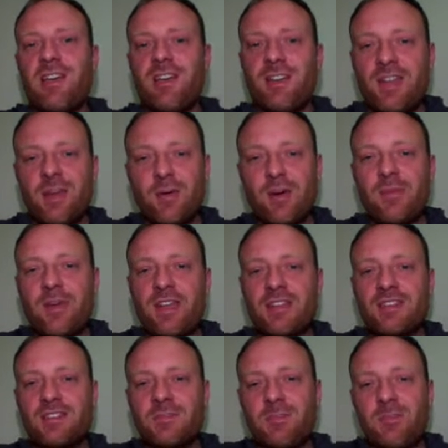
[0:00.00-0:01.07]
Now we're going to make
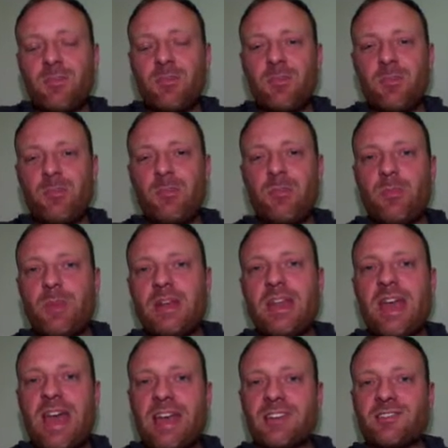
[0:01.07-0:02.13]
this button
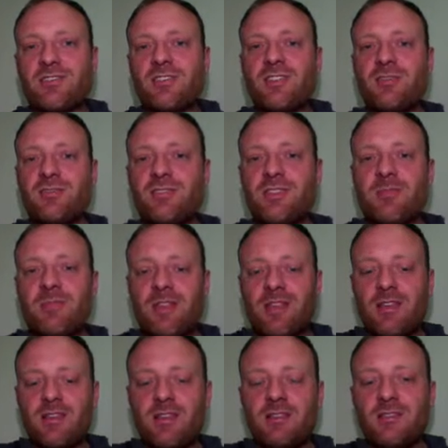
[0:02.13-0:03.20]
actually do something.
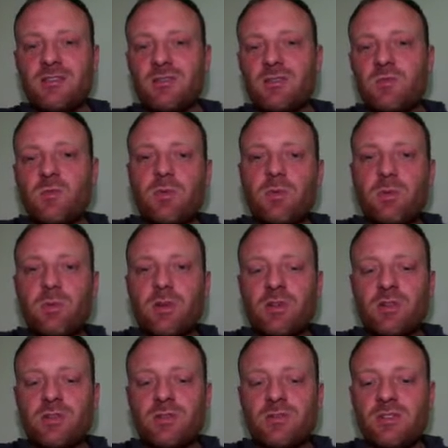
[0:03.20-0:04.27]
So what we want to
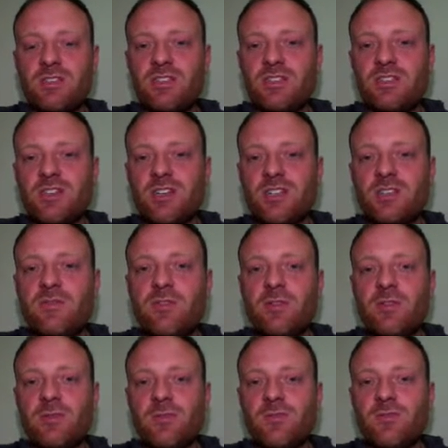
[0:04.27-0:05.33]
do is change
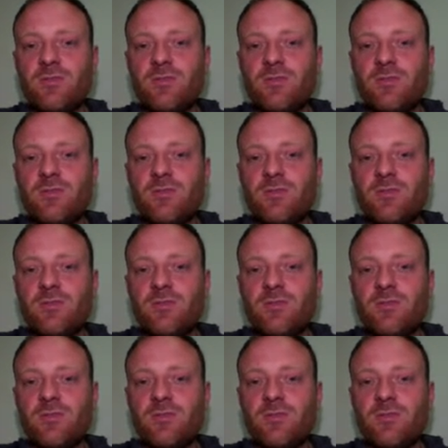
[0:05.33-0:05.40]
view.